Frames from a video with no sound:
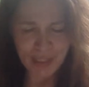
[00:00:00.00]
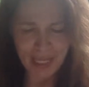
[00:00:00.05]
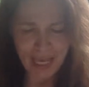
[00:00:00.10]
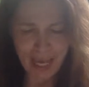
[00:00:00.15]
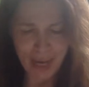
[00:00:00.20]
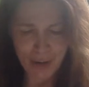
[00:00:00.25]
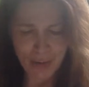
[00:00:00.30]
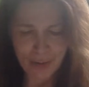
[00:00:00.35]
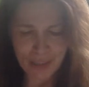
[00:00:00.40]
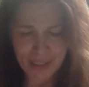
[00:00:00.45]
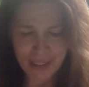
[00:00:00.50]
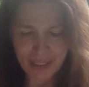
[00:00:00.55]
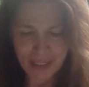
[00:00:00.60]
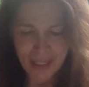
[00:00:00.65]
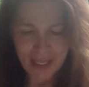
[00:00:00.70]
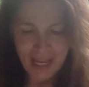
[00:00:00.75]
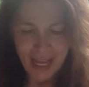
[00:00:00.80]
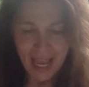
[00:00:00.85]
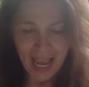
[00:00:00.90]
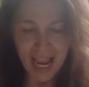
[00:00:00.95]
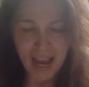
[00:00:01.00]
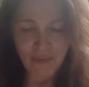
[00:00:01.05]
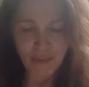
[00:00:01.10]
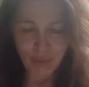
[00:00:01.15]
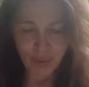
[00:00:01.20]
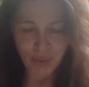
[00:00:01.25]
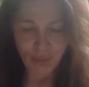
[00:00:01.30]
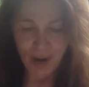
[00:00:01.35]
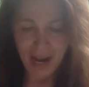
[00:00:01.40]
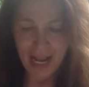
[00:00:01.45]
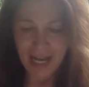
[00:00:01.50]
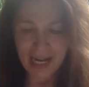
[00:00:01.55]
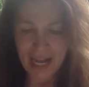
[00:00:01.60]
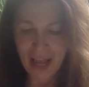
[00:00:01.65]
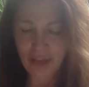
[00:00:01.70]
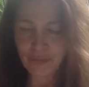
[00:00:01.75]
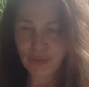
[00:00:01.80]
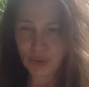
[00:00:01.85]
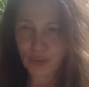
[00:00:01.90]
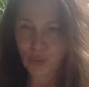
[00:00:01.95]
the house. Avery ran
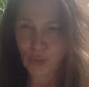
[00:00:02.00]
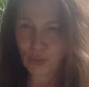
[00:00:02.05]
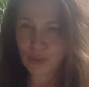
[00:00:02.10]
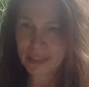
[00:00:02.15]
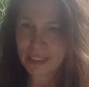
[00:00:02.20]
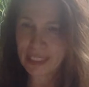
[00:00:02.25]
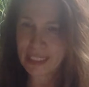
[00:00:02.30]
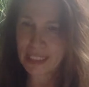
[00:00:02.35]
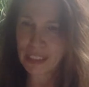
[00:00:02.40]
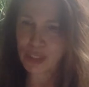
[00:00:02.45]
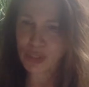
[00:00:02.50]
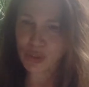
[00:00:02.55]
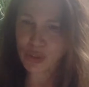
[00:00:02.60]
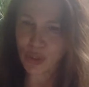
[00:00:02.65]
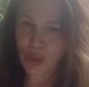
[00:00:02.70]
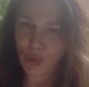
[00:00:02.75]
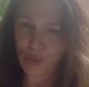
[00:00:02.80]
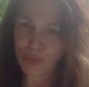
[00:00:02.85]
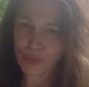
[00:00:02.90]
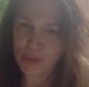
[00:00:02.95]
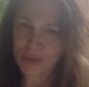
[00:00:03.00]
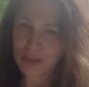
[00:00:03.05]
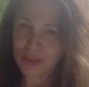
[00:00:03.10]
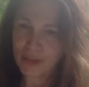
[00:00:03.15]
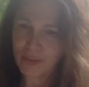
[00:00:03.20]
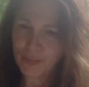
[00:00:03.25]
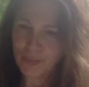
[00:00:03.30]
after, holding his nose.